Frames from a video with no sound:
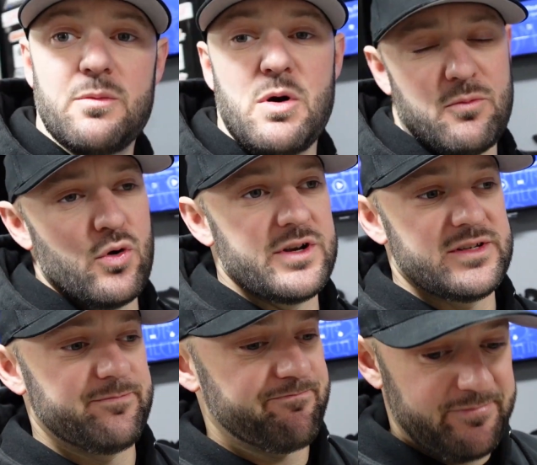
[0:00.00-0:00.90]
Come on,
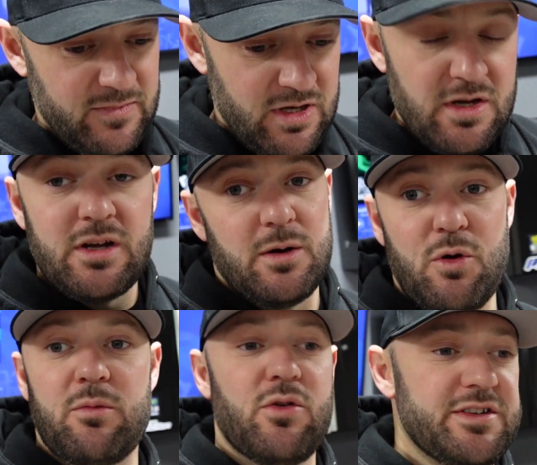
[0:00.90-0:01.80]
boys. Come
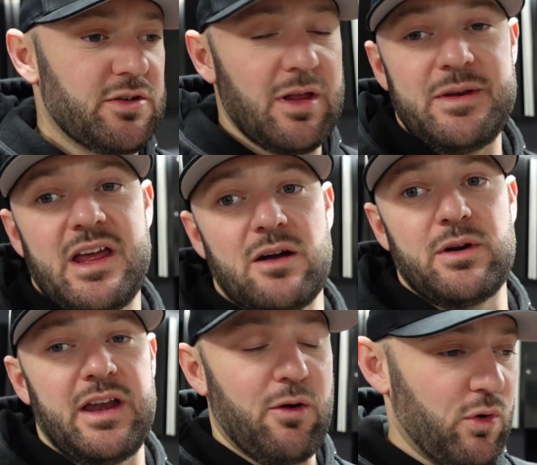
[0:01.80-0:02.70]
on, boys. Don't let me down
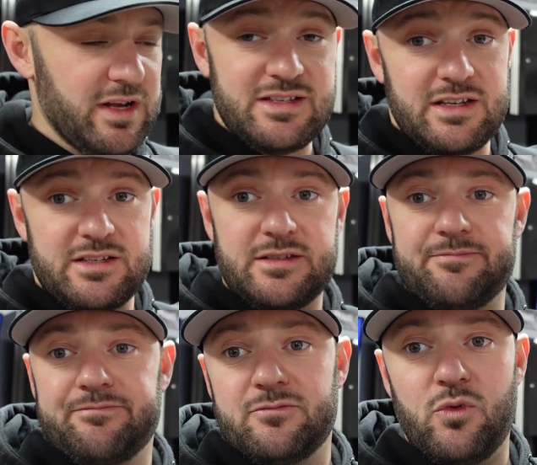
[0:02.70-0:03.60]
right now. What is this?